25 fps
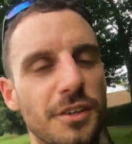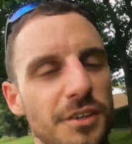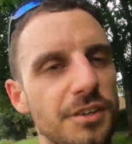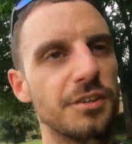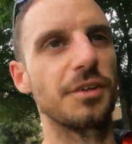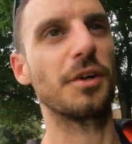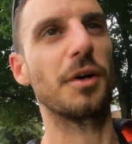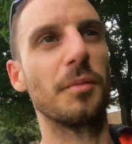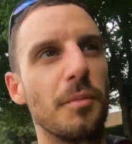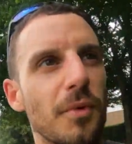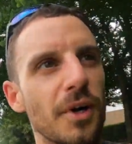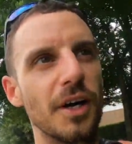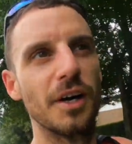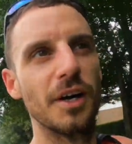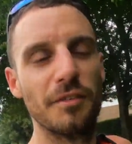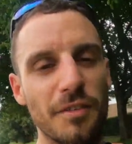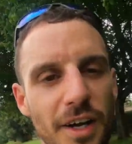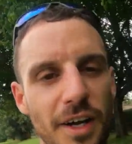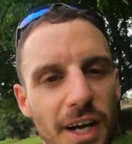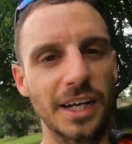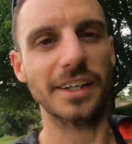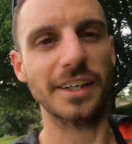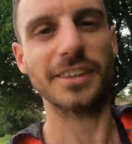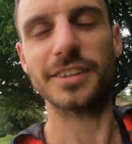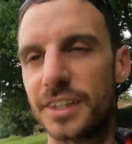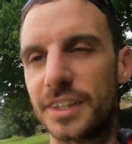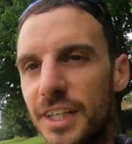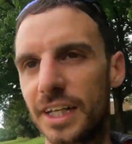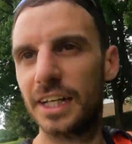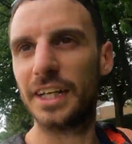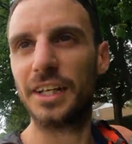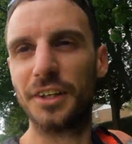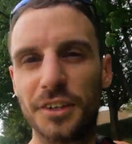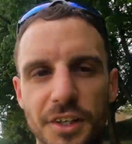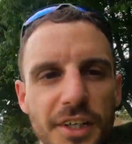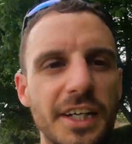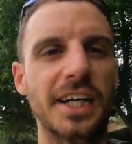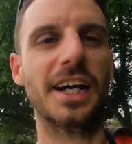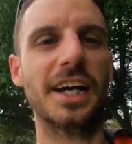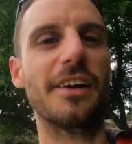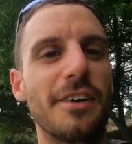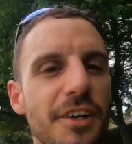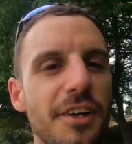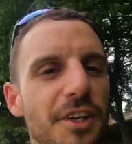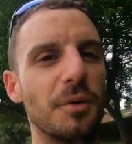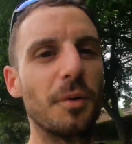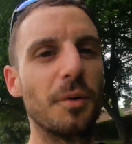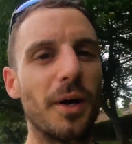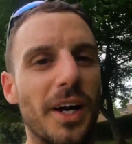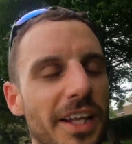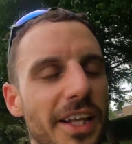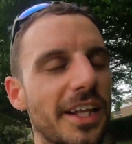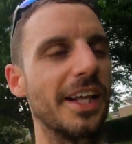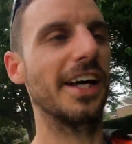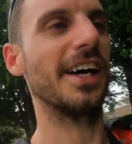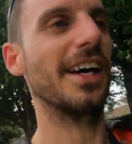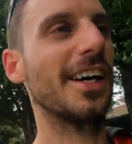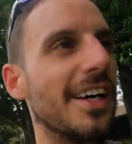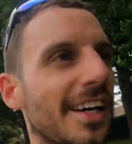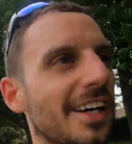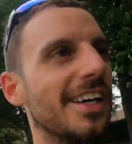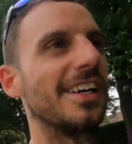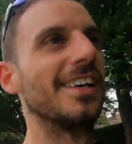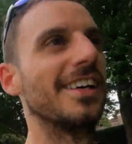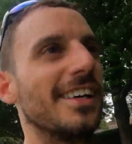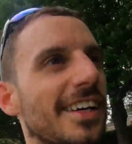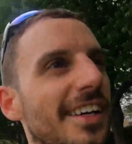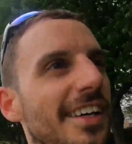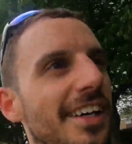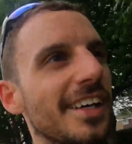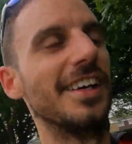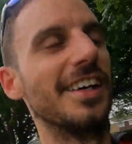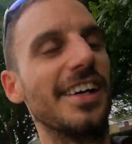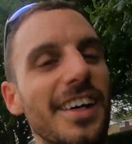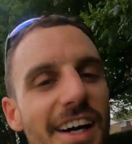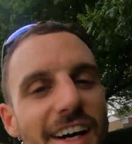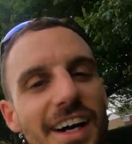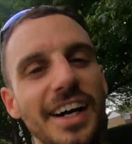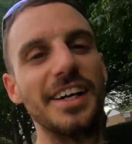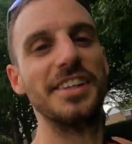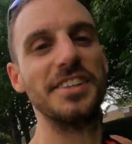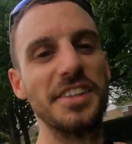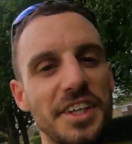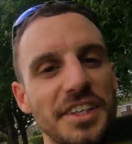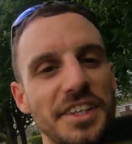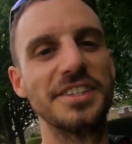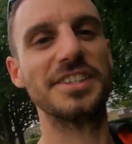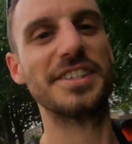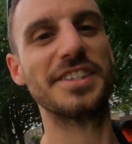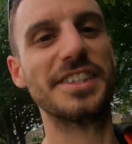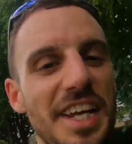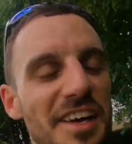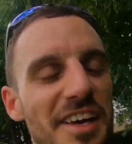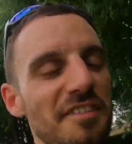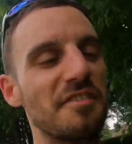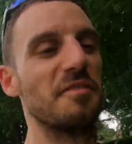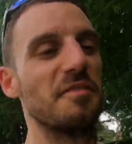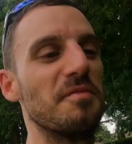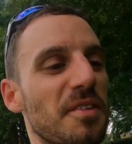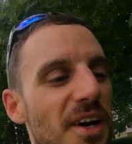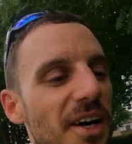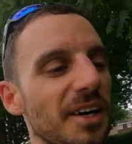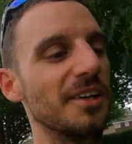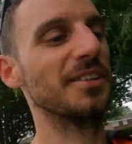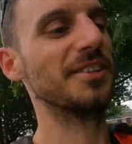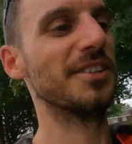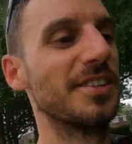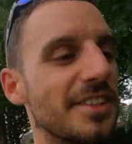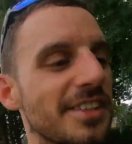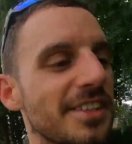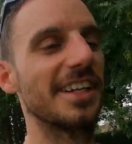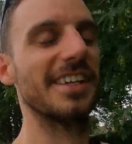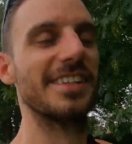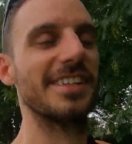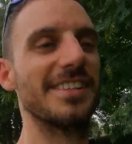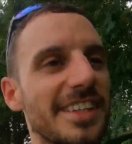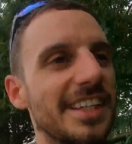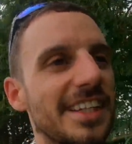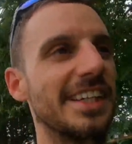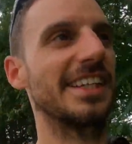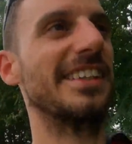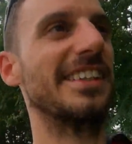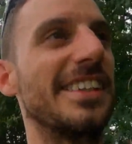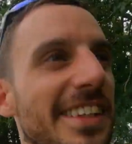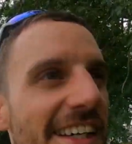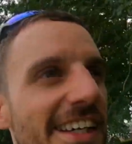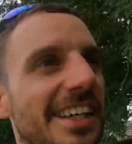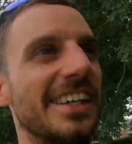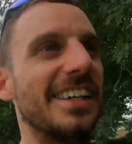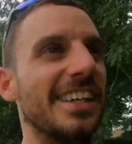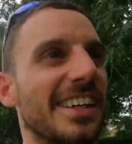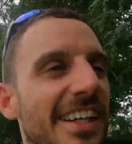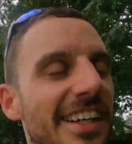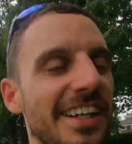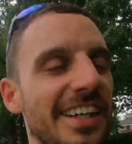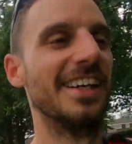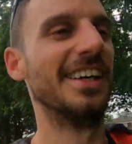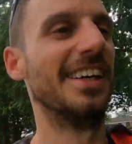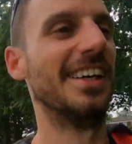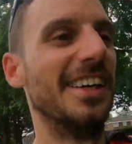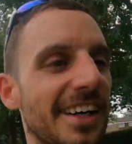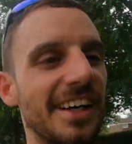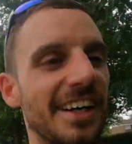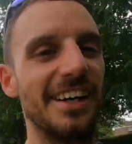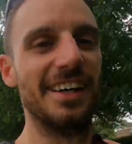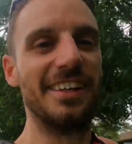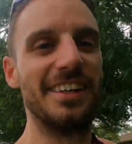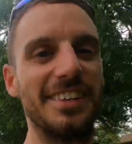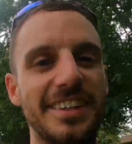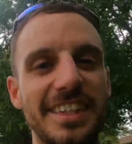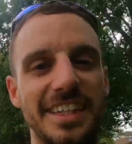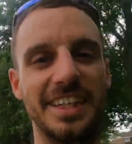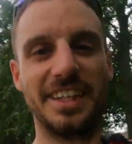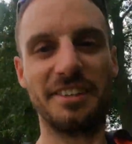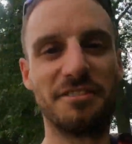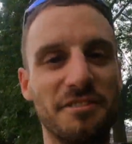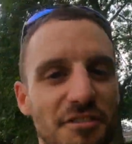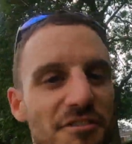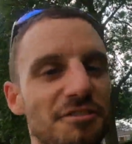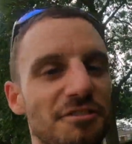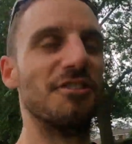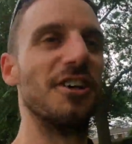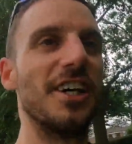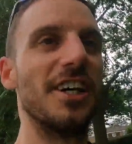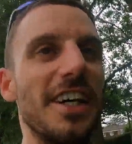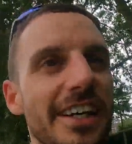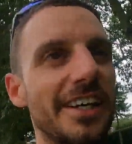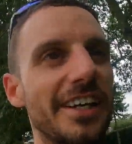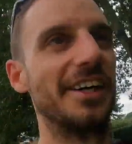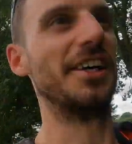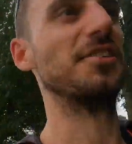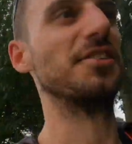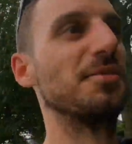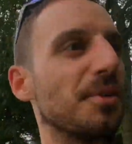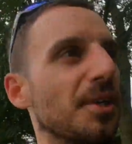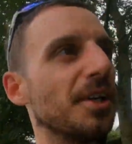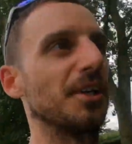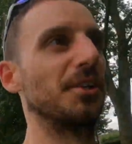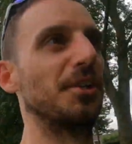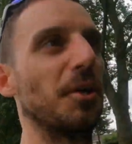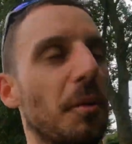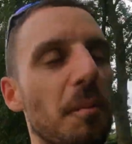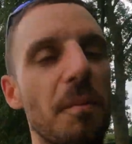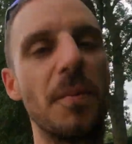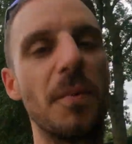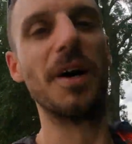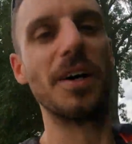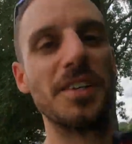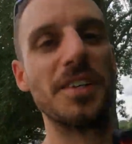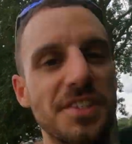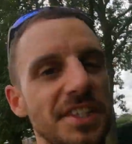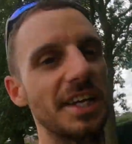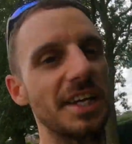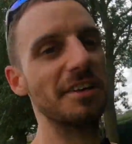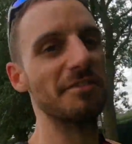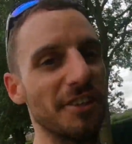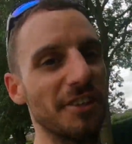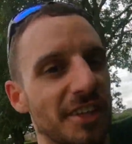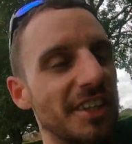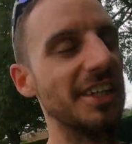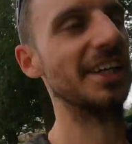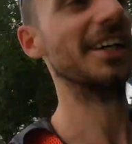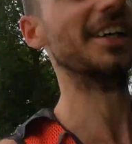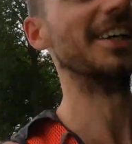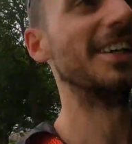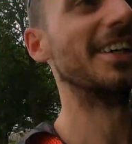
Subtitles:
So I might have accidentally got carried away there and done 7 miles instead of 6. I didn't even realise I had gone past 7,